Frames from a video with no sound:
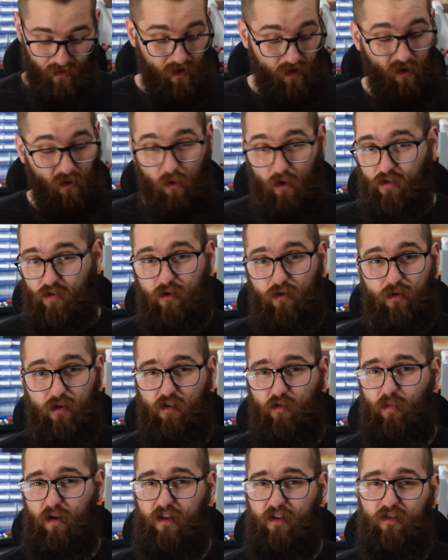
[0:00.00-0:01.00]
It wasn't too
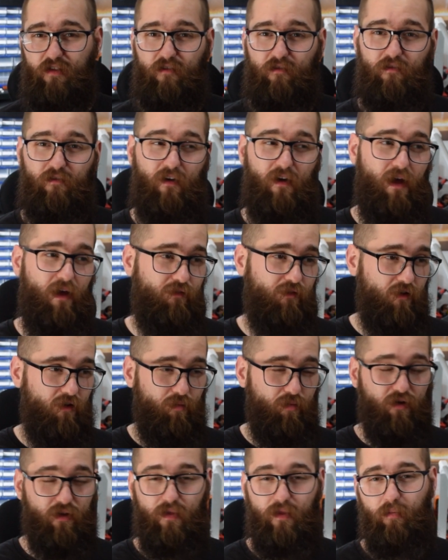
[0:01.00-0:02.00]
expensive. I've got to
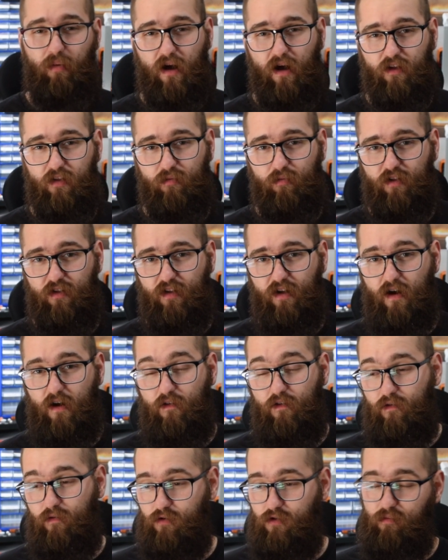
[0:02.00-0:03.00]
print the parts
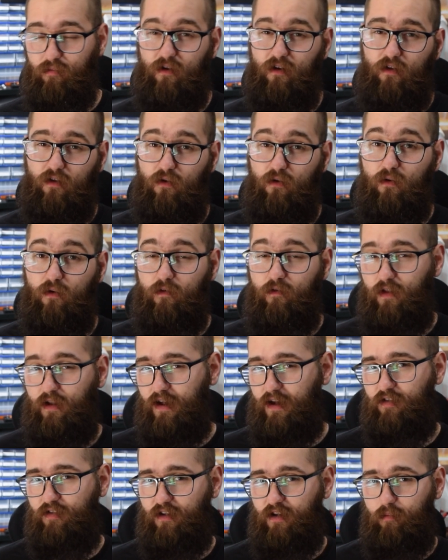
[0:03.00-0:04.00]
myself, which I'm going to do over the
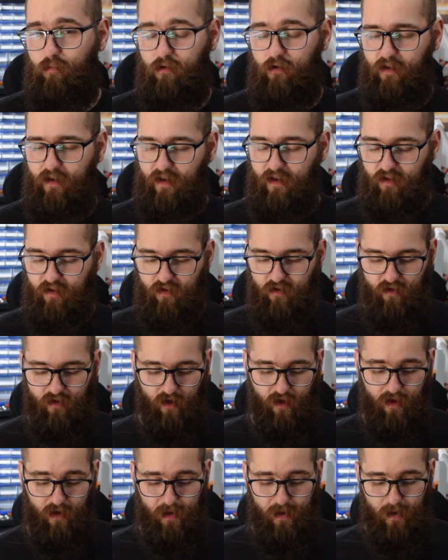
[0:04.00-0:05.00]
next couple of days.
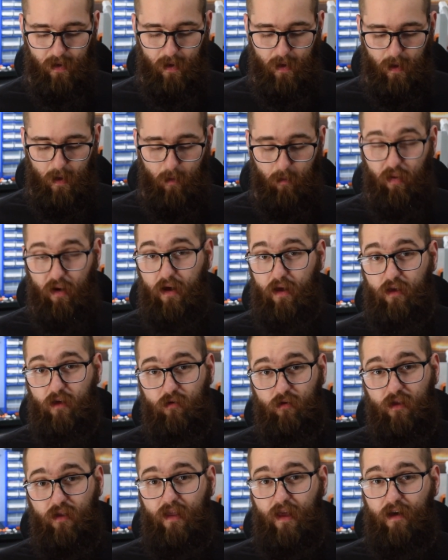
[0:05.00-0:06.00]
But you
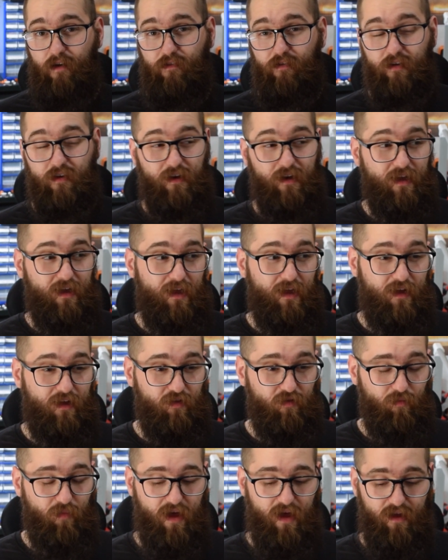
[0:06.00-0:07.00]
can definitely
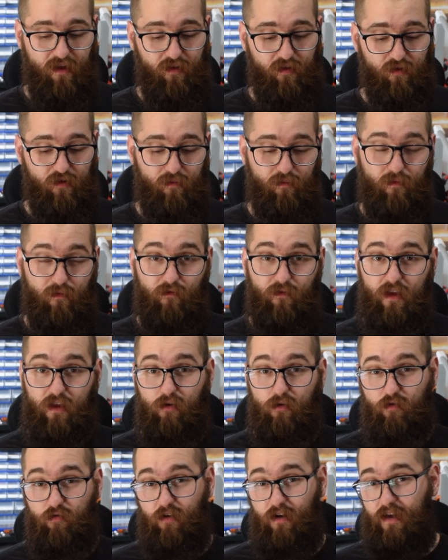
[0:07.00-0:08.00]
expect some
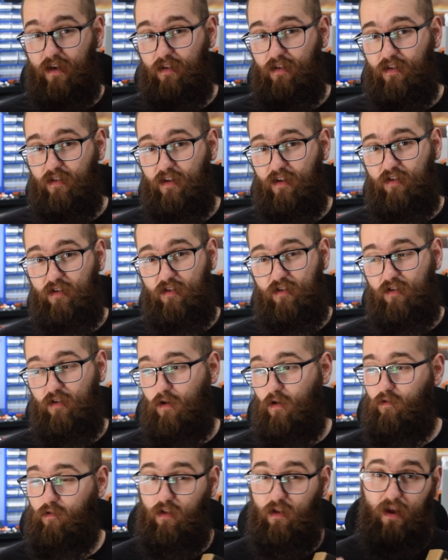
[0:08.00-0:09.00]
videos relating to this
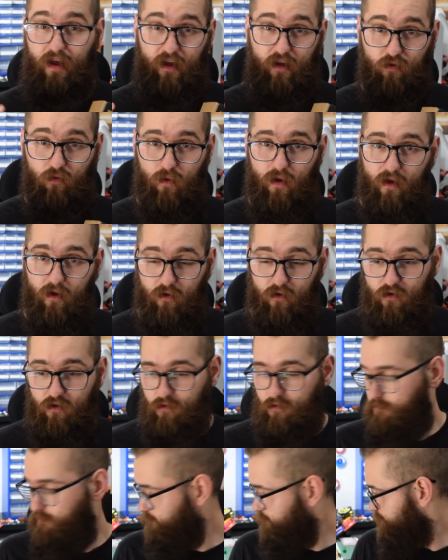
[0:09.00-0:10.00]
over the next week or
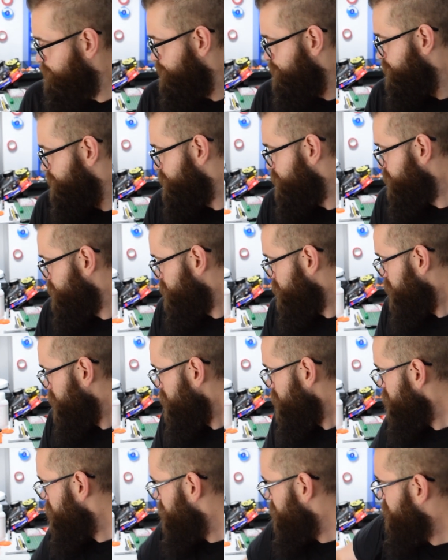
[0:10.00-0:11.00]
two.
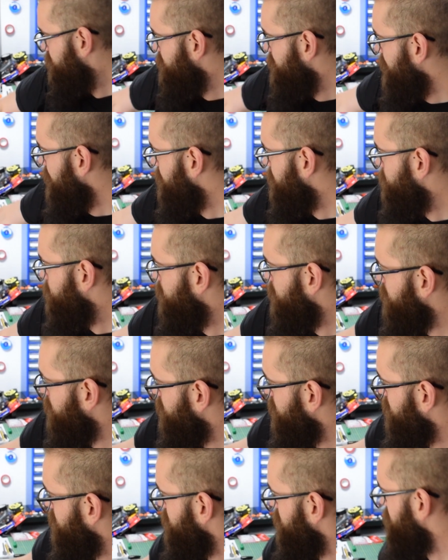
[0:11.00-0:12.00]
The second one
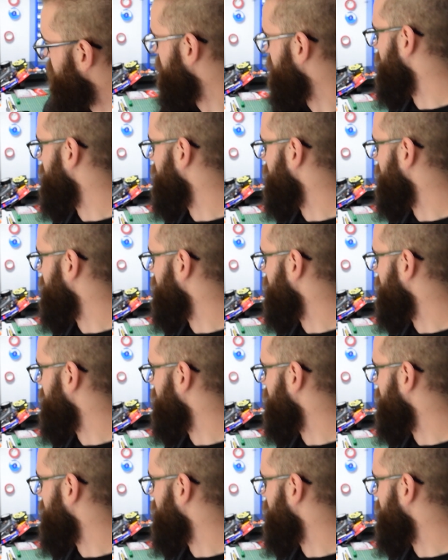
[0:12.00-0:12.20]
here